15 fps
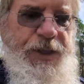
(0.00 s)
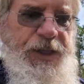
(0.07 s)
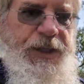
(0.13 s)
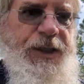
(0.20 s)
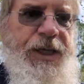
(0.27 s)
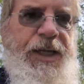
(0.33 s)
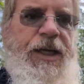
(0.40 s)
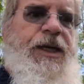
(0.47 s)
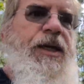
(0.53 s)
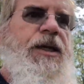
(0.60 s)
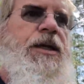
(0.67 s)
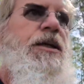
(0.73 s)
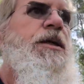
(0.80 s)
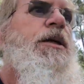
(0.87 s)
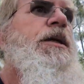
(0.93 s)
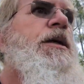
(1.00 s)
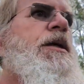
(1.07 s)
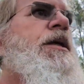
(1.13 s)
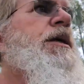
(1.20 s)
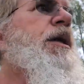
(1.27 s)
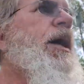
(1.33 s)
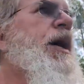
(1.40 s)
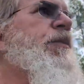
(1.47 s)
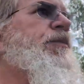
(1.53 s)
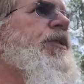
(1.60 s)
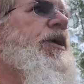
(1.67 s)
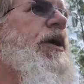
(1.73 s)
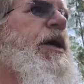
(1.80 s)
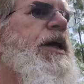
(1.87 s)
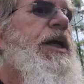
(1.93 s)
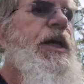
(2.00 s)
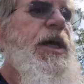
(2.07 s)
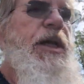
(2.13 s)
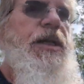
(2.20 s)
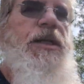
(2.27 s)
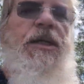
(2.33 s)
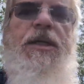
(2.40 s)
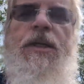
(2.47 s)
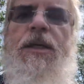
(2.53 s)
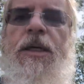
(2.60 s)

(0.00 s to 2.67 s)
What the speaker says: been getting up there again.